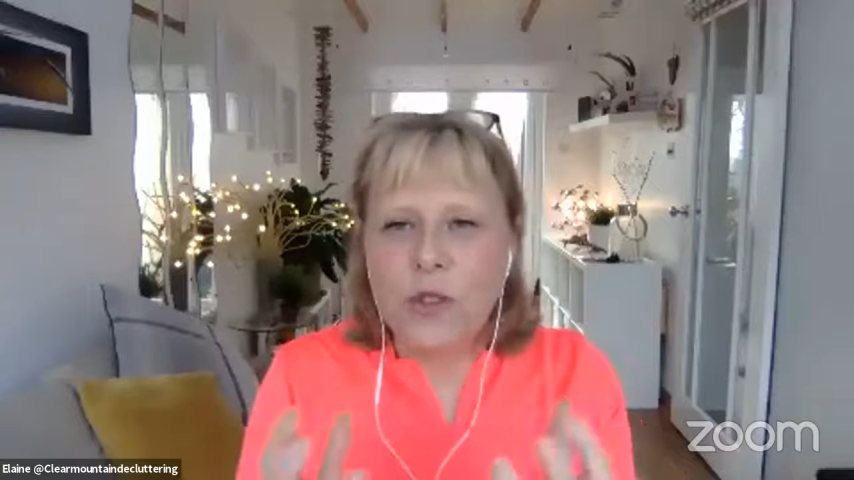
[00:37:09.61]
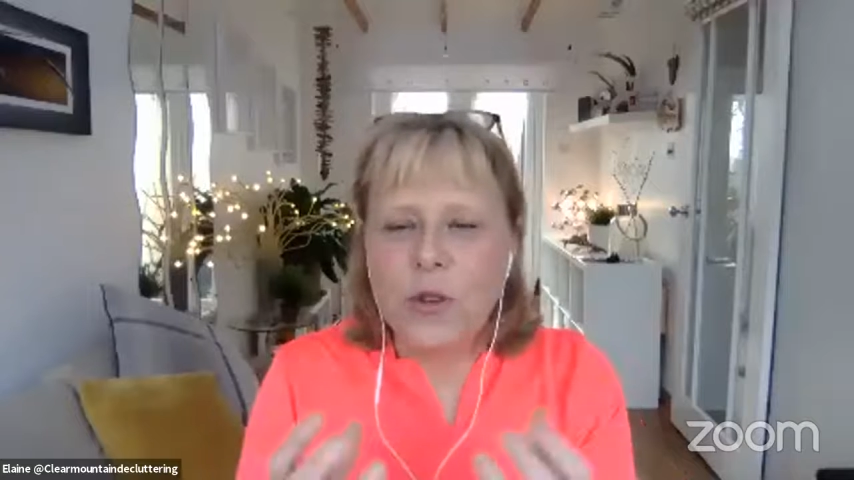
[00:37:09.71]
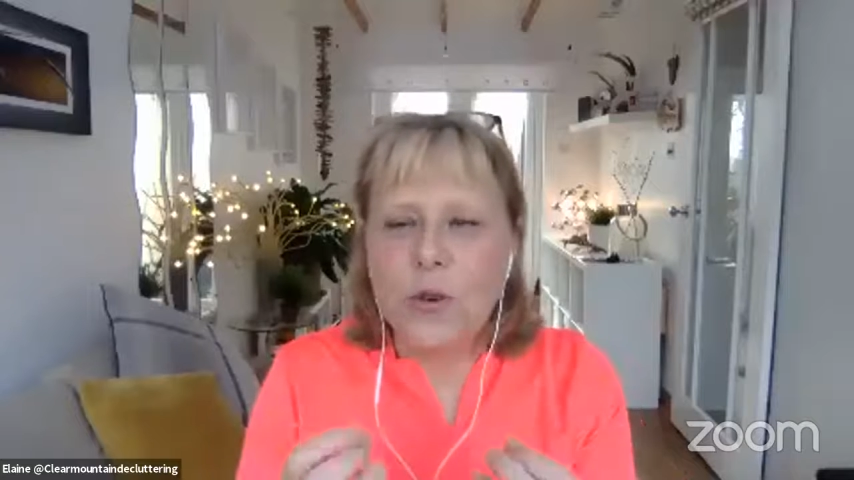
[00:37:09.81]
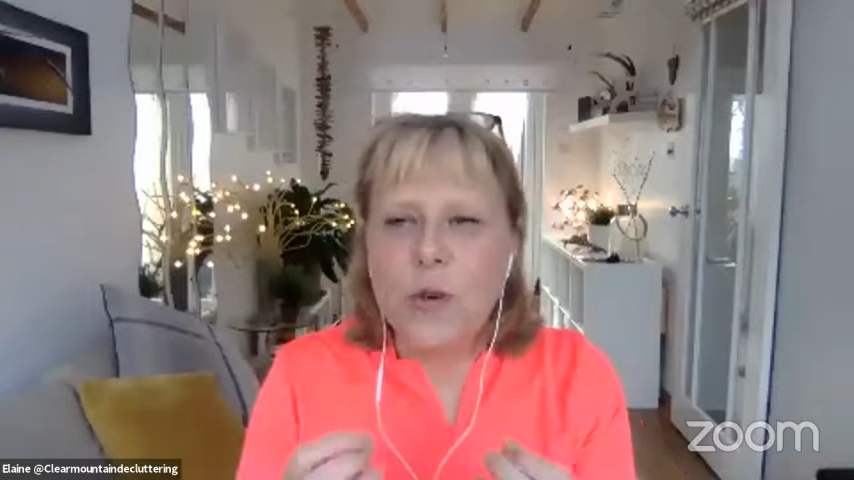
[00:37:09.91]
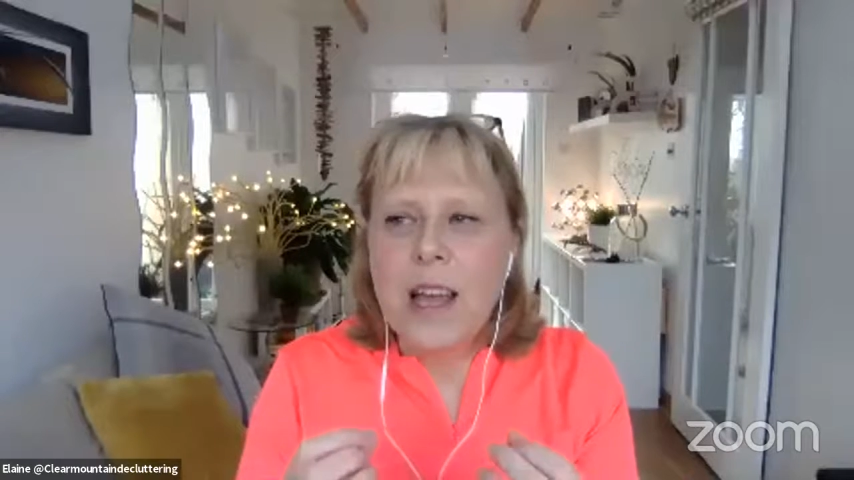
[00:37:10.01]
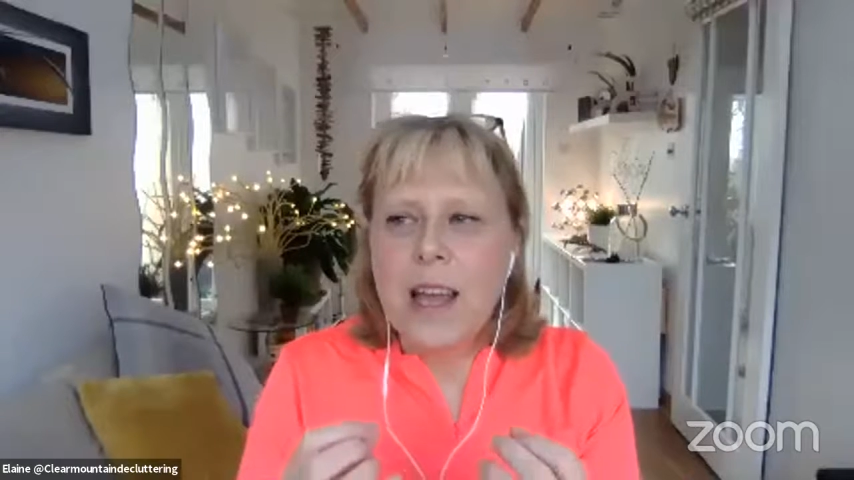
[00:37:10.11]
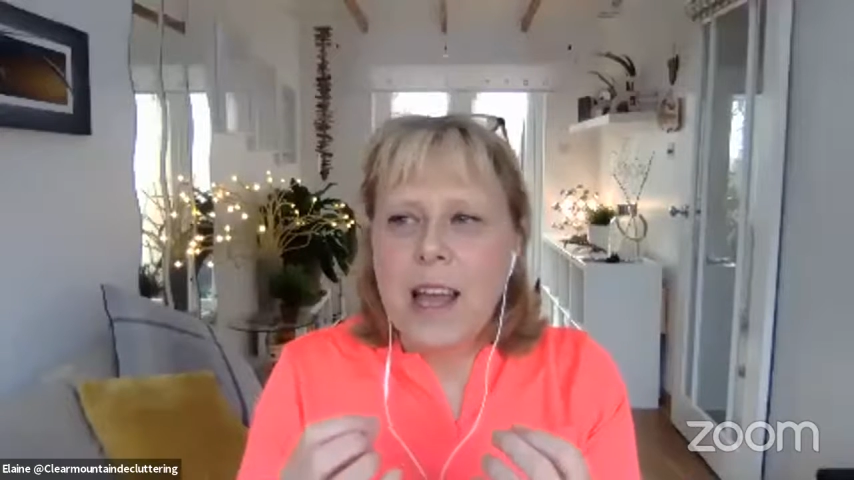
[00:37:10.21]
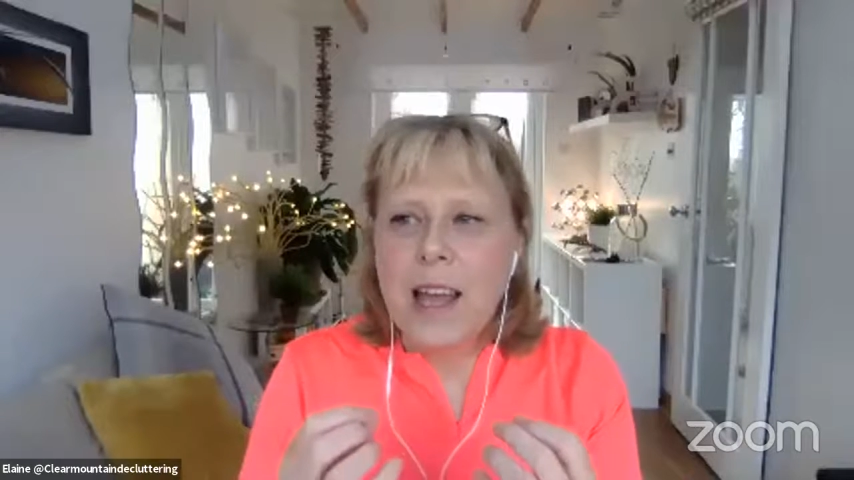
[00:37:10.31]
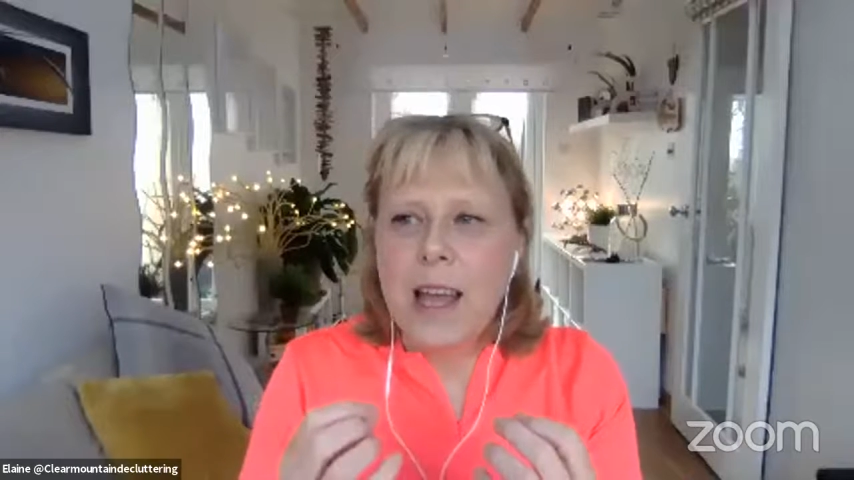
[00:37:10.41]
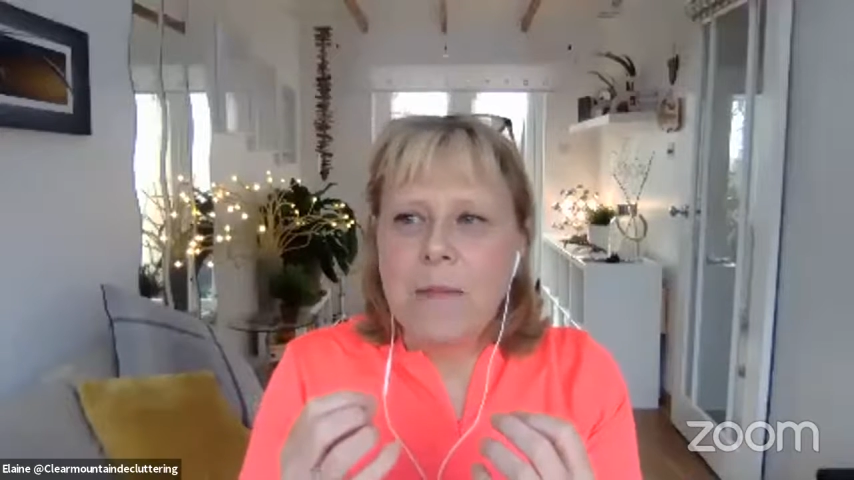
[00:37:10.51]
So
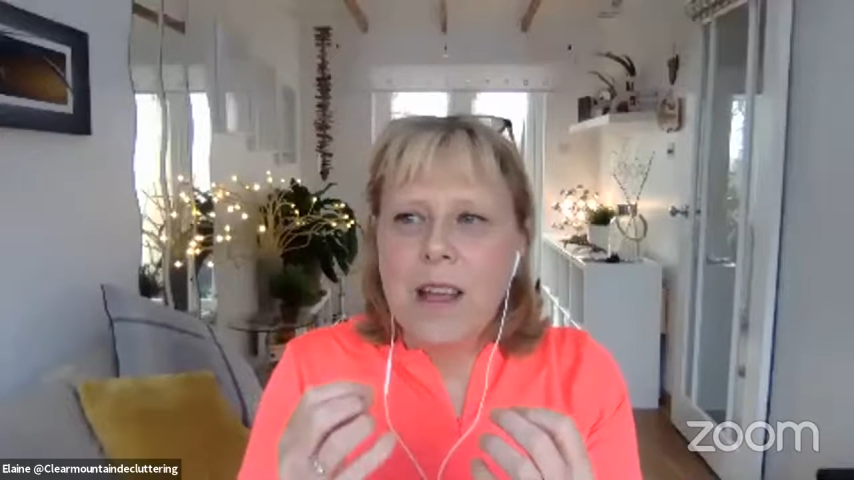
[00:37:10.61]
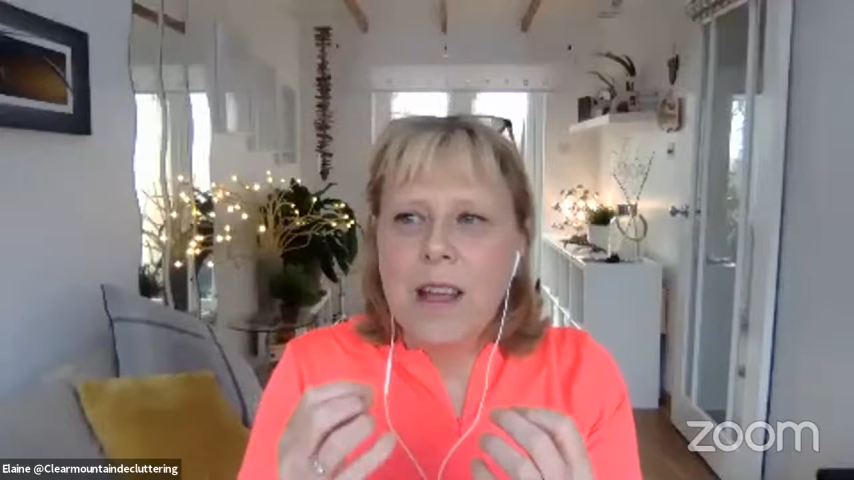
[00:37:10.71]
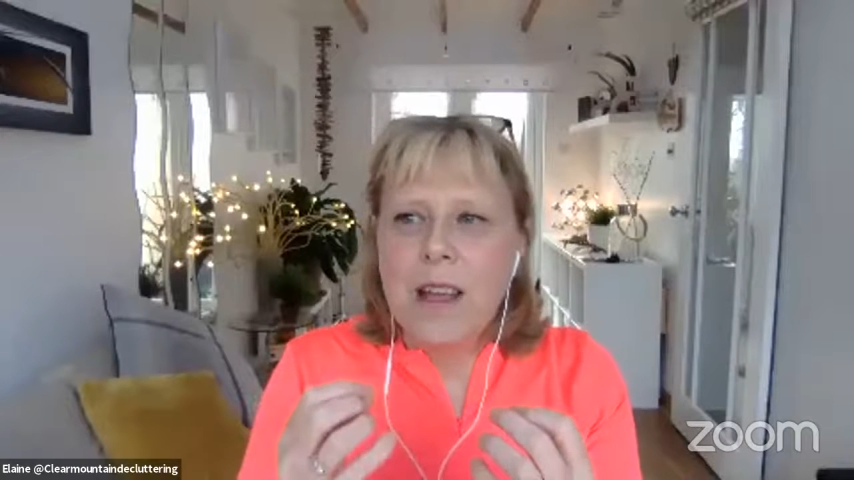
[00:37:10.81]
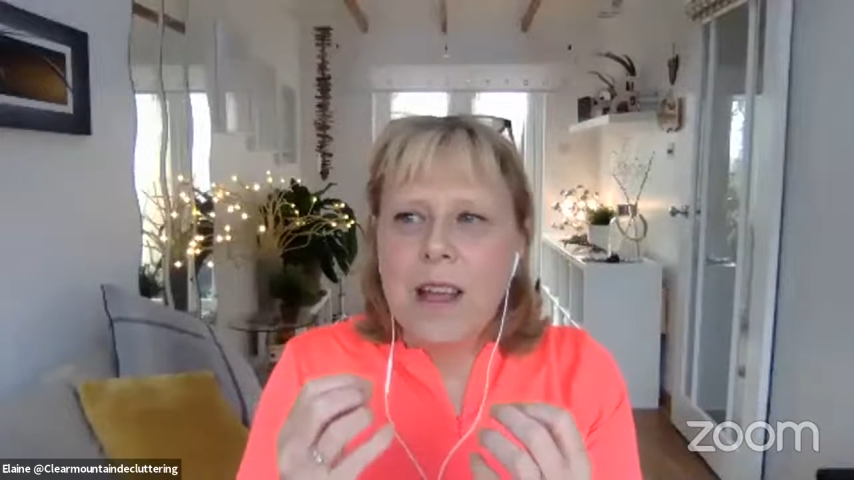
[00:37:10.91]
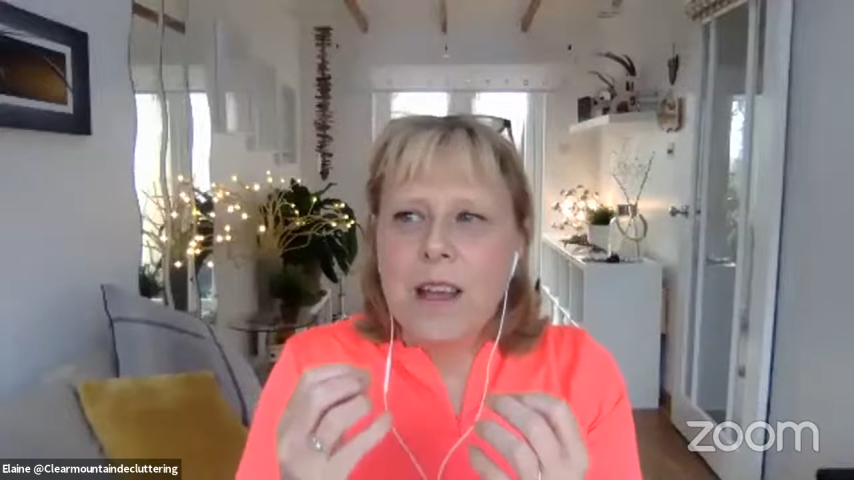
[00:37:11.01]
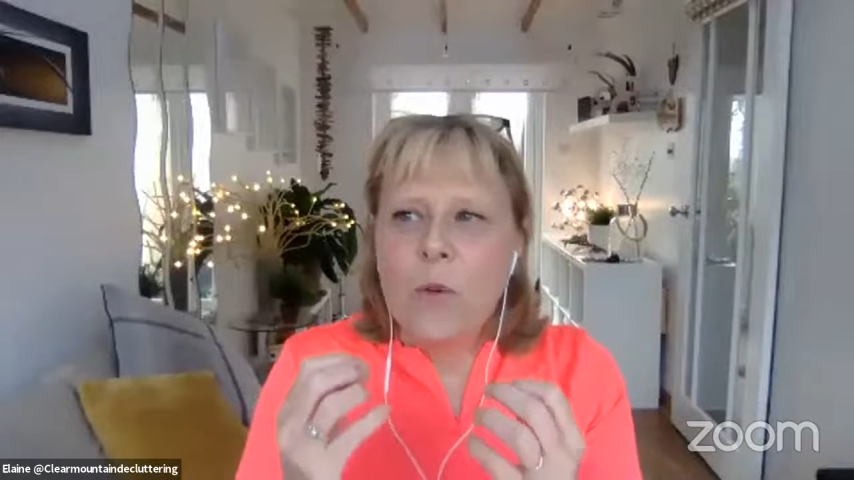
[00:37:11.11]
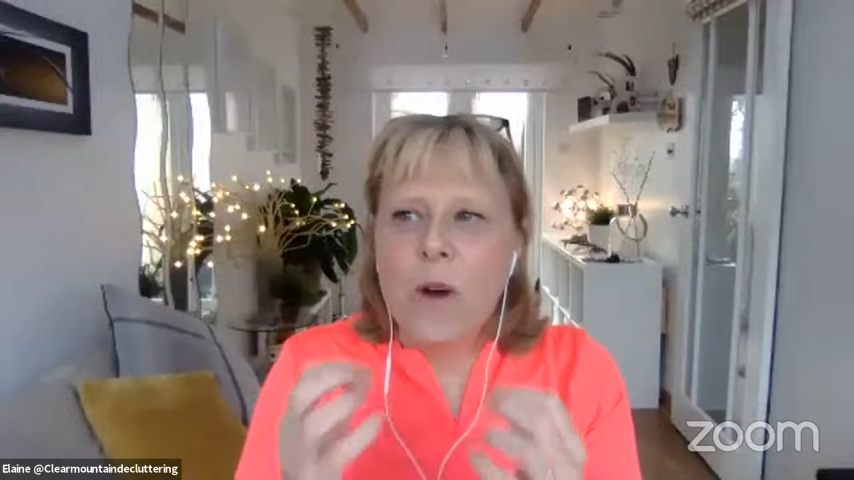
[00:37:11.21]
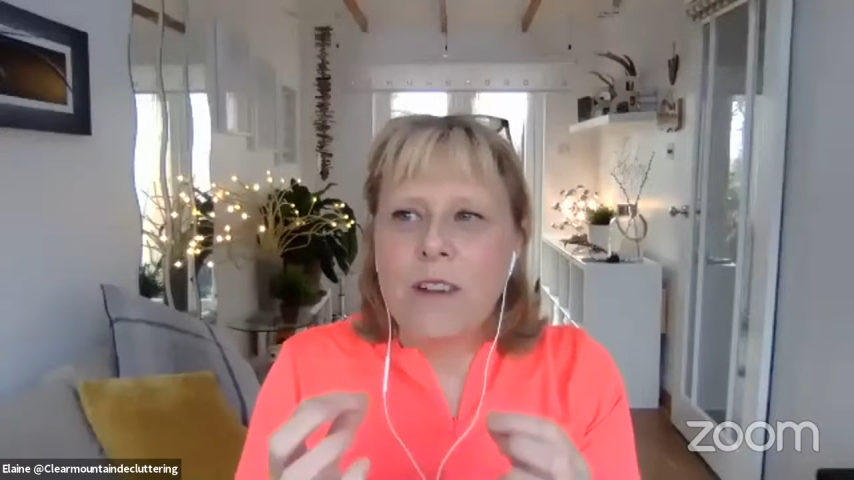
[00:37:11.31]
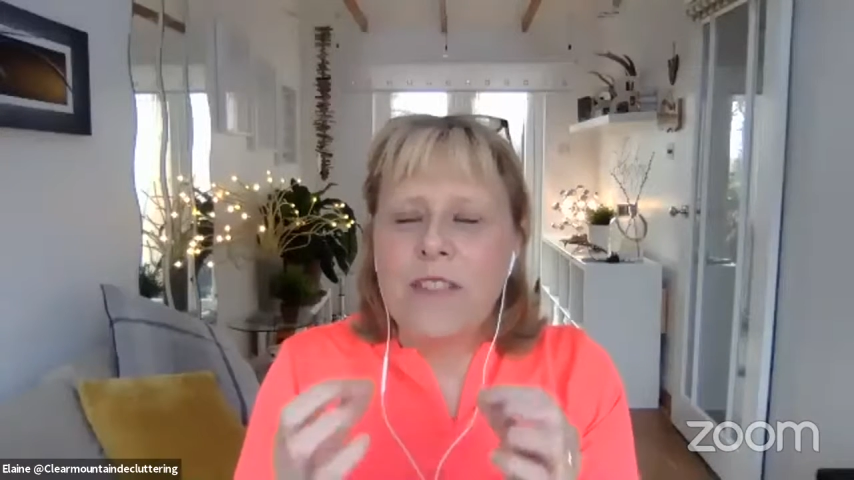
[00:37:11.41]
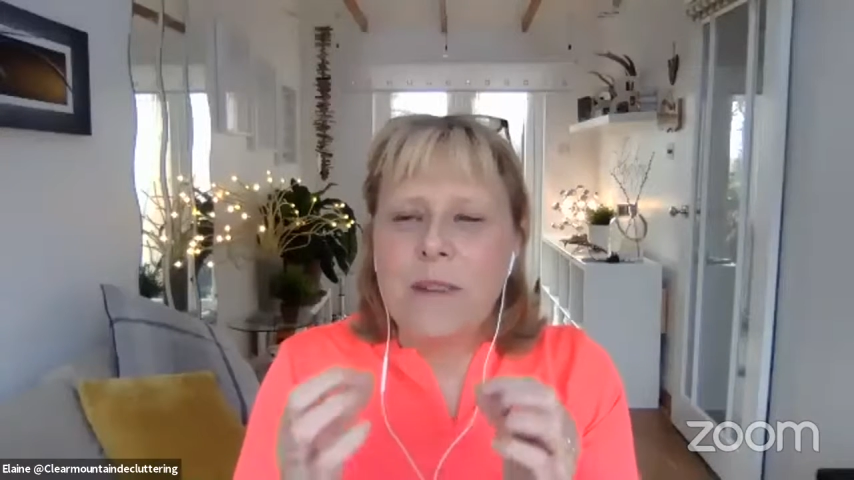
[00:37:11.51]
one
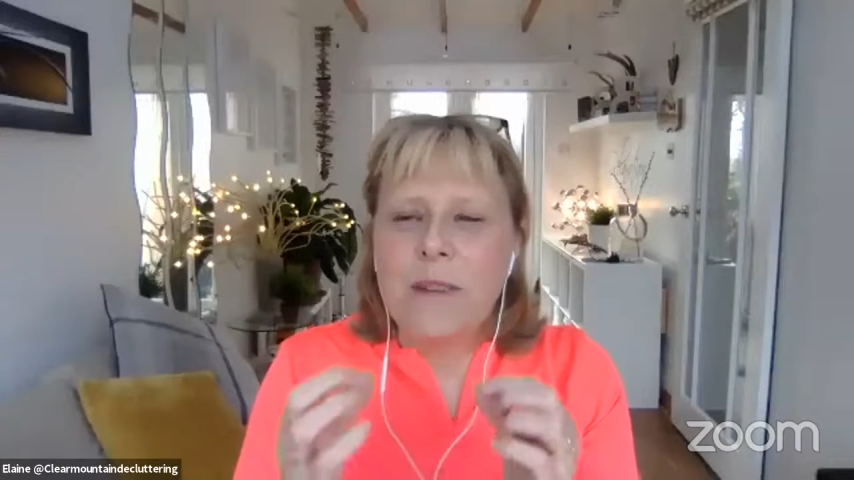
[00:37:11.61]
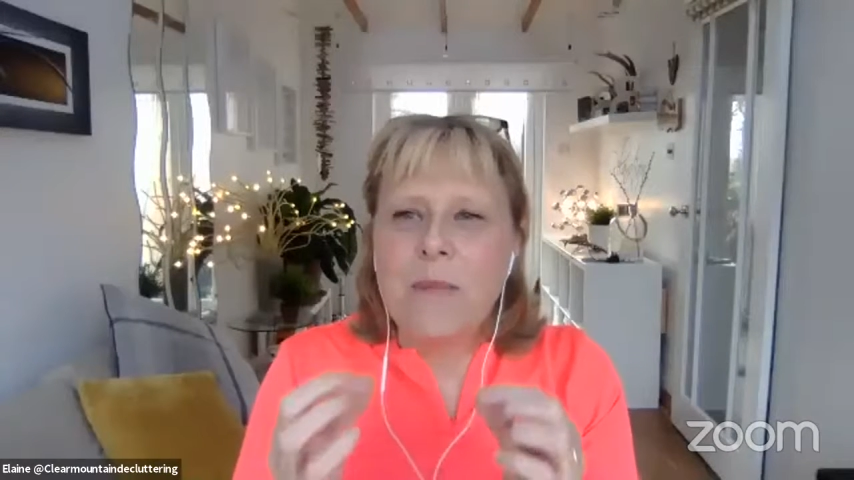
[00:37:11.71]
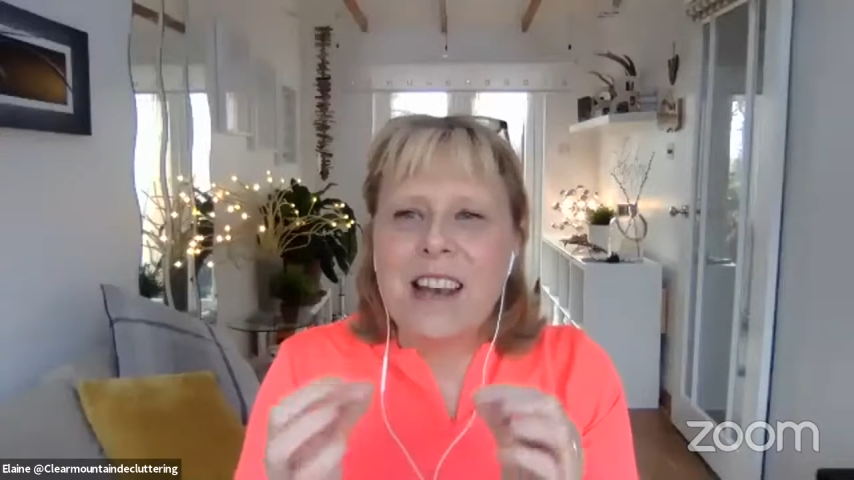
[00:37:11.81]
of the main